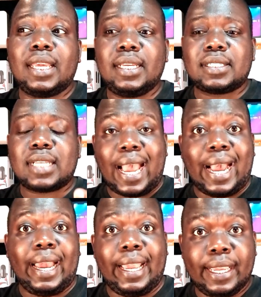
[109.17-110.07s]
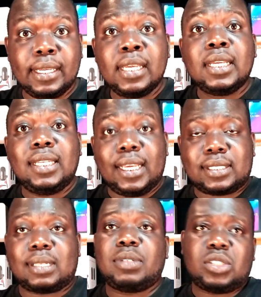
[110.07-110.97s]
8i.
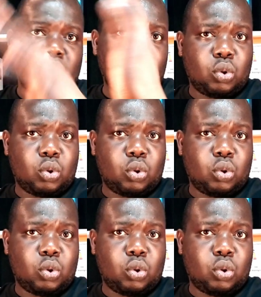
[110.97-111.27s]
Yes, I'm just going to